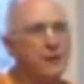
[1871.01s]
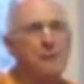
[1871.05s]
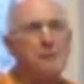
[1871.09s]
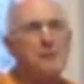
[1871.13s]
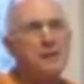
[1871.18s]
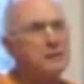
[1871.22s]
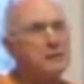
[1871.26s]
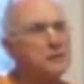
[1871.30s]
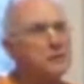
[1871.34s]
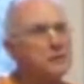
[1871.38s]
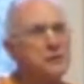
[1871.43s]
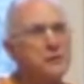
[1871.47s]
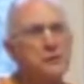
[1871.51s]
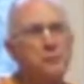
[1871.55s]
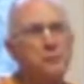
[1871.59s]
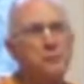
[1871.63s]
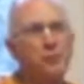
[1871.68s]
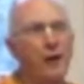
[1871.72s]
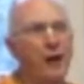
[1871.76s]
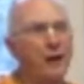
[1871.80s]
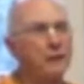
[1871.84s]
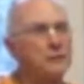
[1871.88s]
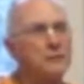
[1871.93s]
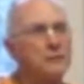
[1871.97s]
I mean, this is
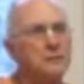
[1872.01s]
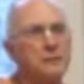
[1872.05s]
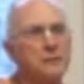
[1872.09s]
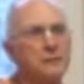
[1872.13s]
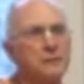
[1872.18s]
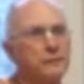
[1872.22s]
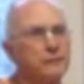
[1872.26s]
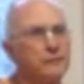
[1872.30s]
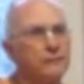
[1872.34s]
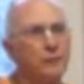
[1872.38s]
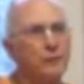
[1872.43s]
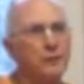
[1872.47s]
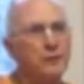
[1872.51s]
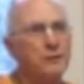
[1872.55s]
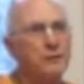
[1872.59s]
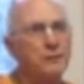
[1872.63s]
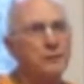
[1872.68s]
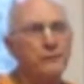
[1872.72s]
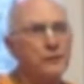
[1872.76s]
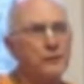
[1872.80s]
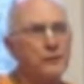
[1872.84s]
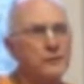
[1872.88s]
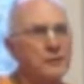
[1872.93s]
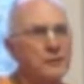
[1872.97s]
practically one of the
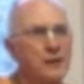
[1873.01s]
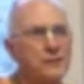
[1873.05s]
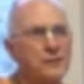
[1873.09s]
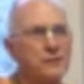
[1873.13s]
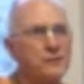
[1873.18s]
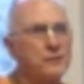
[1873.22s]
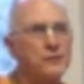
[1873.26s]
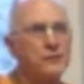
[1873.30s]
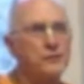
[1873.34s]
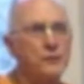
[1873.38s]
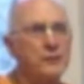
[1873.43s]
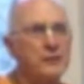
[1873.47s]
first lessons